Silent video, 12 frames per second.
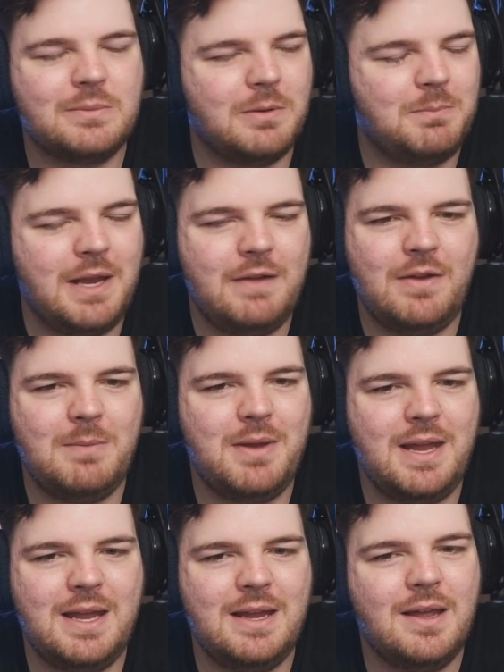with
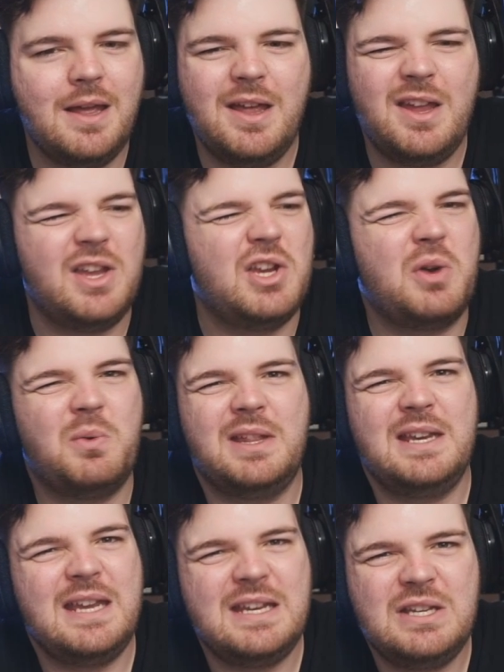PvP, you don't really
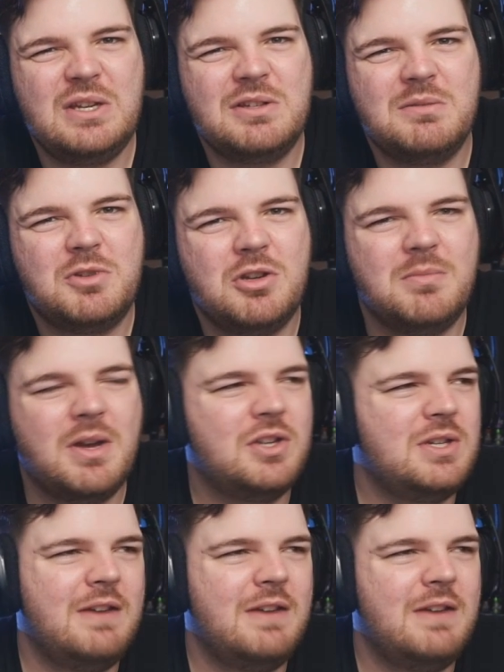need to use them too much.